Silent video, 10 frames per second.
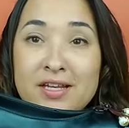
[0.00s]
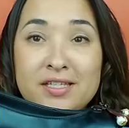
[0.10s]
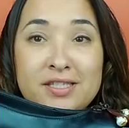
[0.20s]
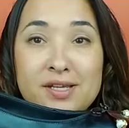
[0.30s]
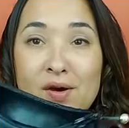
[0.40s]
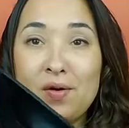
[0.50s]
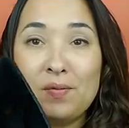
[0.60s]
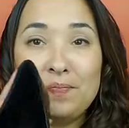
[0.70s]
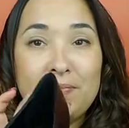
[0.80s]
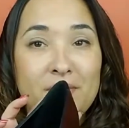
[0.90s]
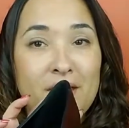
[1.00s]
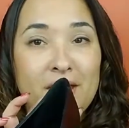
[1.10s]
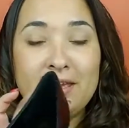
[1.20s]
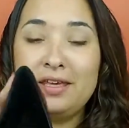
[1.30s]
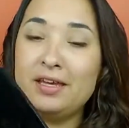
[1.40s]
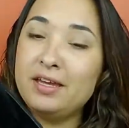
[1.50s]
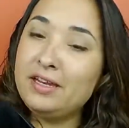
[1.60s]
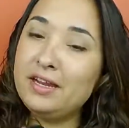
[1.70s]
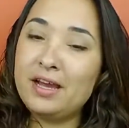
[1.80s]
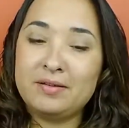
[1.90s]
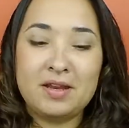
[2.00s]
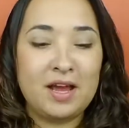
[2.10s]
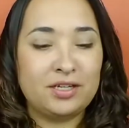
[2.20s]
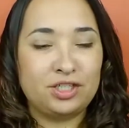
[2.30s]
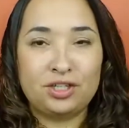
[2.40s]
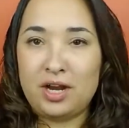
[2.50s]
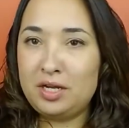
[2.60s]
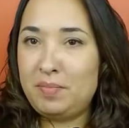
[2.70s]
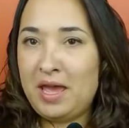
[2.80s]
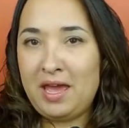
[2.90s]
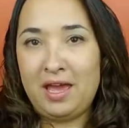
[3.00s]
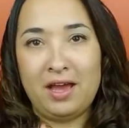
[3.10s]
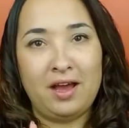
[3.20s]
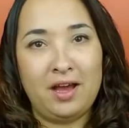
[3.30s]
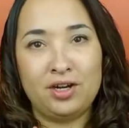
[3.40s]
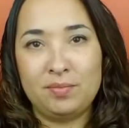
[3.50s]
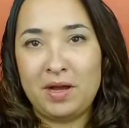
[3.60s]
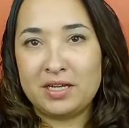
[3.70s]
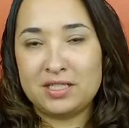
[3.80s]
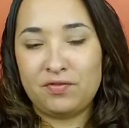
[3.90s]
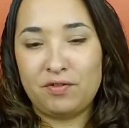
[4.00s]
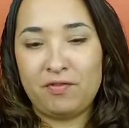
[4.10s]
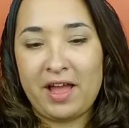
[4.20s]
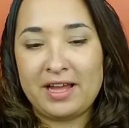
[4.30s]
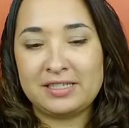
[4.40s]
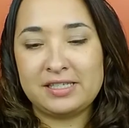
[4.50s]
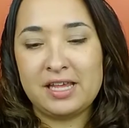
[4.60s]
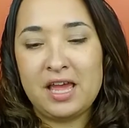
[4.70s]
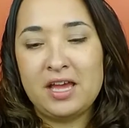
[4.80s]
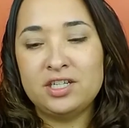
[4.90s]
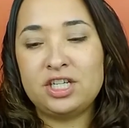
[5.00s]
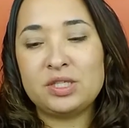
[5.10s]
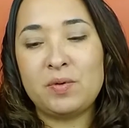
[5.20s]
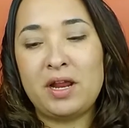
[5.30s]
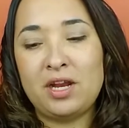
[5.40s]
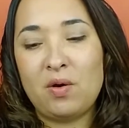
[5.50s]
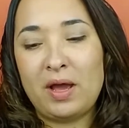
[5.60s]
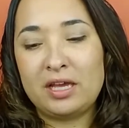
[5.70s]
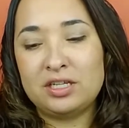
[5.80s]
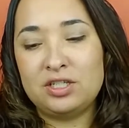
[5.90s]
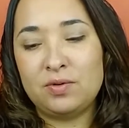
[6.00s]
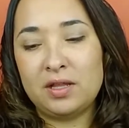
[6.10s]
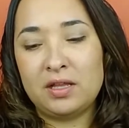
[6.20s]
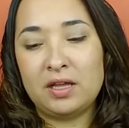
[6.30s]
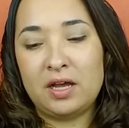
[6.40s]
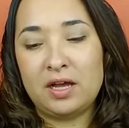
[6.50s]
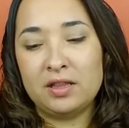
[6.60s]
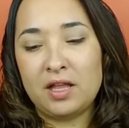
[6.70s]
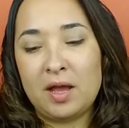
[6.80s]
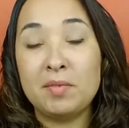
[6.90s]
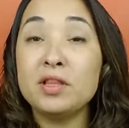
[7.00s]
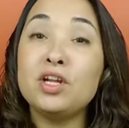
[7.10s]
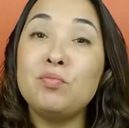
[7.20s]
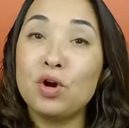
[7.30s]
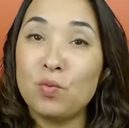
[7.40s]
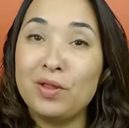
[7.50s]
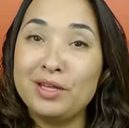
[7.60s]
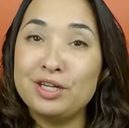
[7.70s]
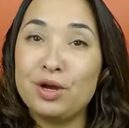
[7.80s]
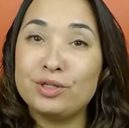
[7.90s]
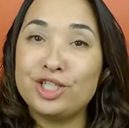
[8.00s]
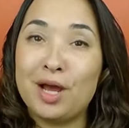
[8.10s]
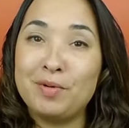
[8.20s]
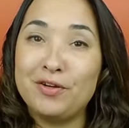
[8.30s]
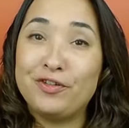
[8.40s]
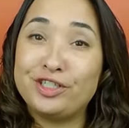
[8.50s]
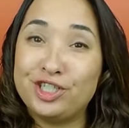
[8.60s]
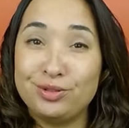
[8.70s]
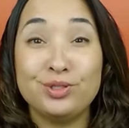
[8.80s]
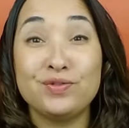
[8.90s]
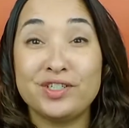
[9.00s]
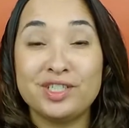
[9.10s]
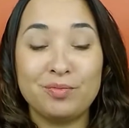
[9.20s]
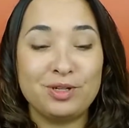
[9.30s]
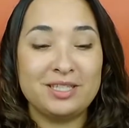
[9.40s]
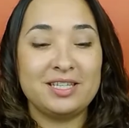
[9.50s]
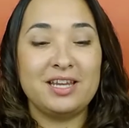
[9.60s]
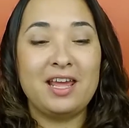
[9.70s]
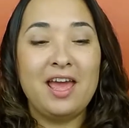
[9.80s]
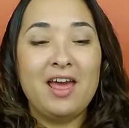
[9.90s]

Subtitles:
So, again, not sure I'd pay $100 for flats. Just when I know I could do I'm a little more willing to go shopping for shoes for some reason